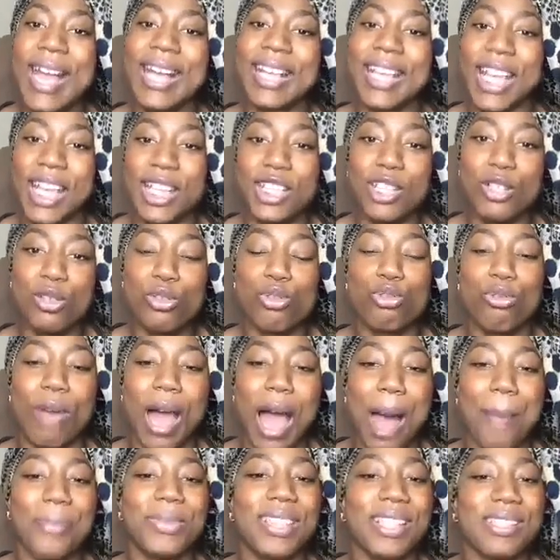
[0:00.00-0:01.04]
can you
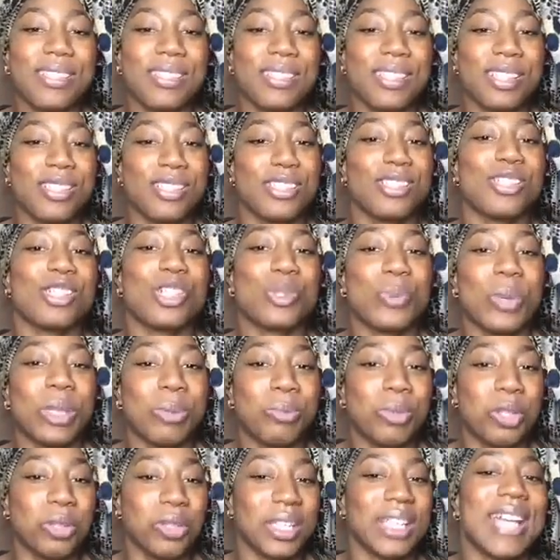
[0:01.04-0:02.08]
drop the
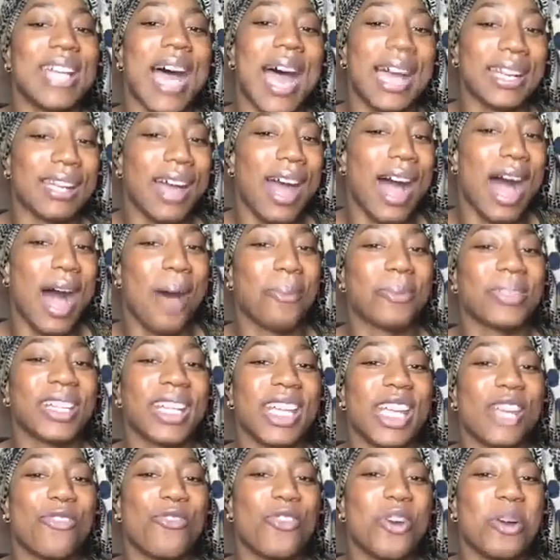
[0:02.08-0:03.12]
SistersWithBeauty.com
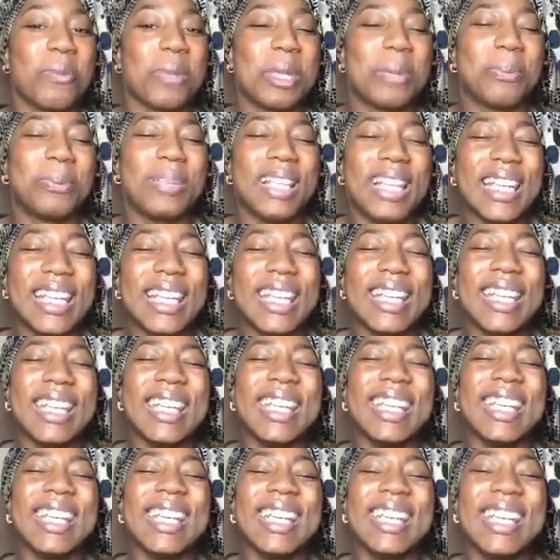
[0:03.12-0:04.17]
link for me,
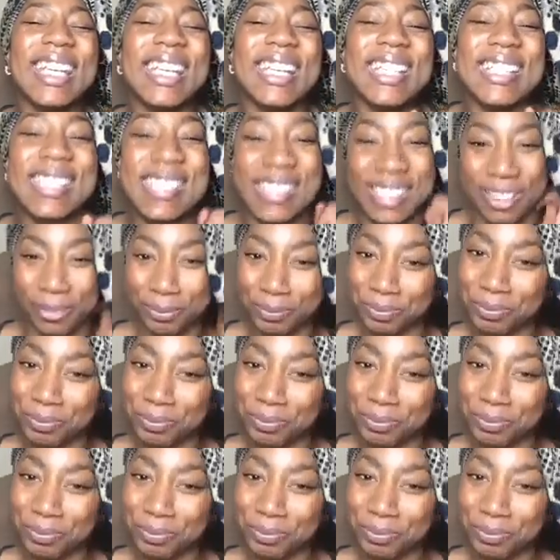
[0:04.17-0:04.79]
please?